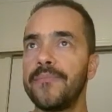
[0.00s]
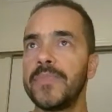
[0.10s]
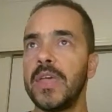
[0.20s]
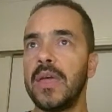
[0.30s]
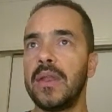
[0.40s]

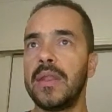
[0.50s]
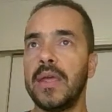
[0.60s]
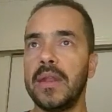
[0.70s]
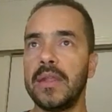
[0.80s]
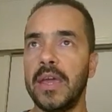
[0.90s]
And then
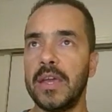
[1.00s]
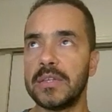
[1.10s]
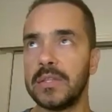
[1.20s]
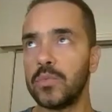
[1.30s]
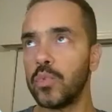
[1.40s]
the
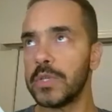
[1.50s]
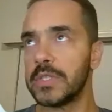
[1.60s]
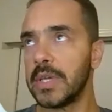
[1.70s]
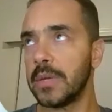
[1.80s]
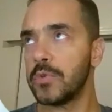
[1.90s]
agent was
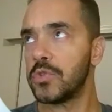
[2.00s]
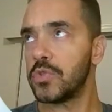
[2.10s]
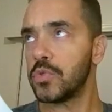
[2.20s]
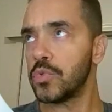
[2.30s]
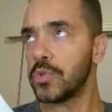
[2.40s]
able
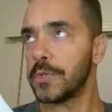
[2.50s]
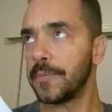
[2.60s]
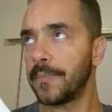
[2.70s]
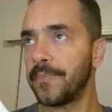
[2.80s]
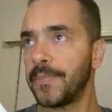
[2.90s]
to
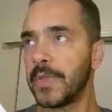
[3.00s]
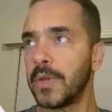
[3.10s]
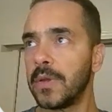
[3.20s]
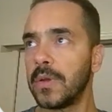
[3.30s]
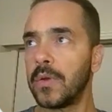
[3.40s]

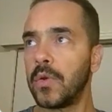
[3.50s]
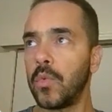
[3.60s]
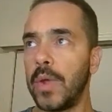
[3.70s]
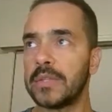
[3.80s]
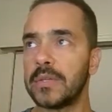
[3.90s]

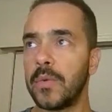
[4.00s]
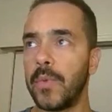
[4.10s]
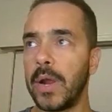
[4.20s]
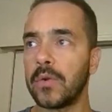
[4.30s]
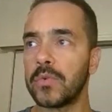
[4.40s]
create the
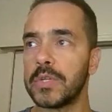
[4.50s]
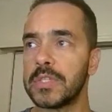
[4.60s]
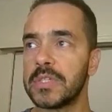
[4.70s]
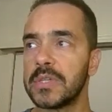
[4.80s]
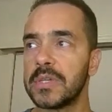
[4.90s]
records.